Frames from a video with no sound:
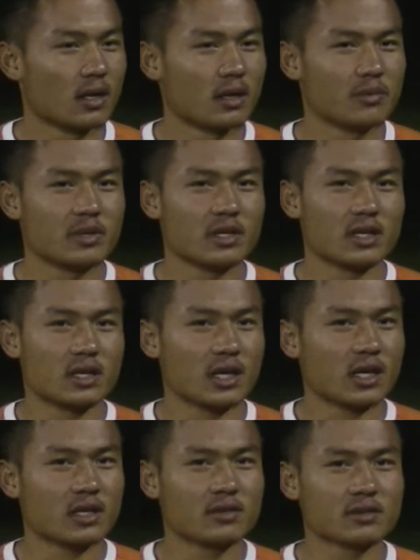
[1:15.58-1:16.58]
I mean,
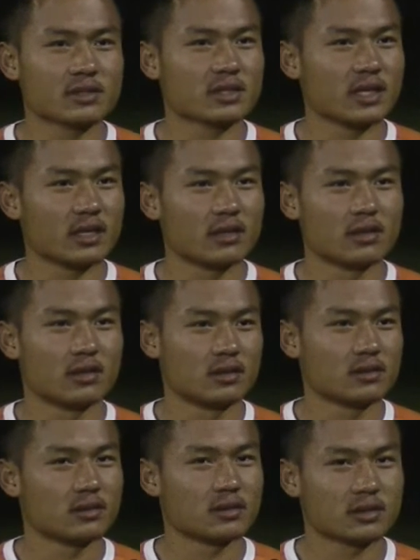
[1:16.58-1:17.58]
it was a
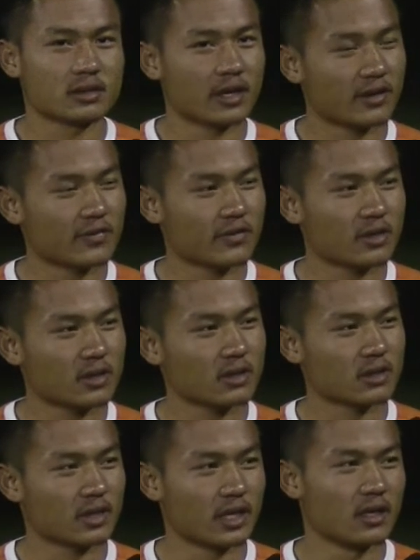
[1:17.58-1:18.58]
little tougher
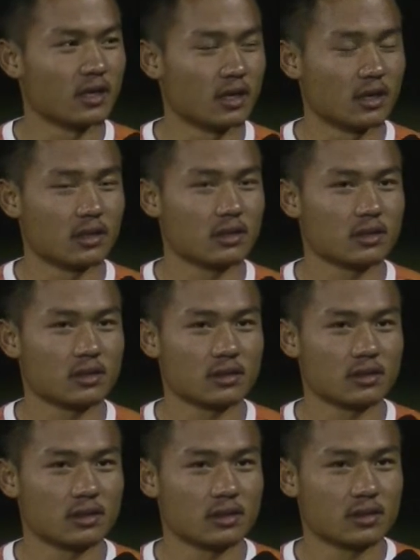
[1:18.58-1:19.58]
than
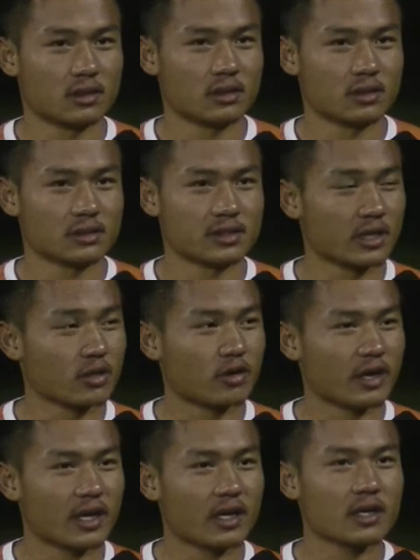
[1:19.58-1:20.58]

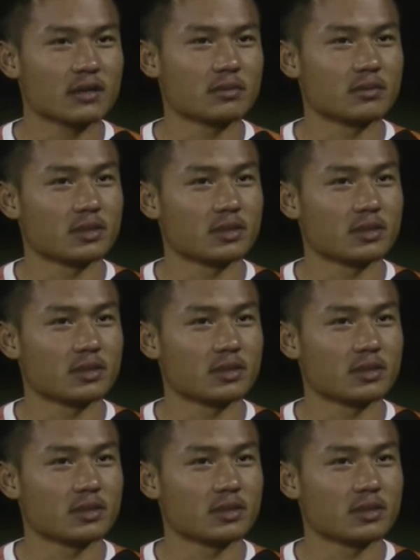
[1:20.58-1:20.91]
single A.